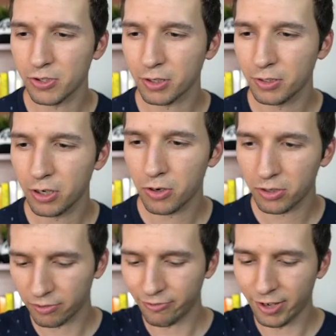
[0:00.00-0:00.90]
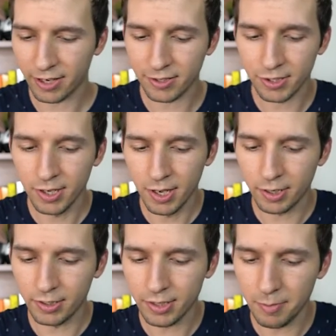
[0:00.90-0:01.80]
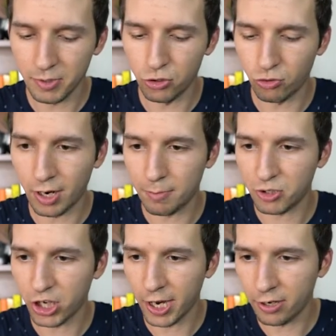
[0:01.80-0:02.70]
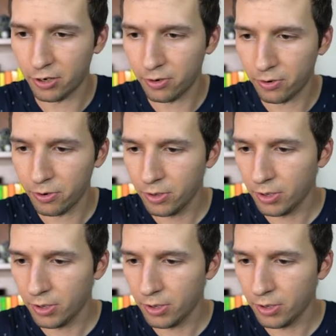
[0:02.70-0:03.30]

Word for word: So I'm gonna go under Effects, I'm gonna type in Drop Shadow,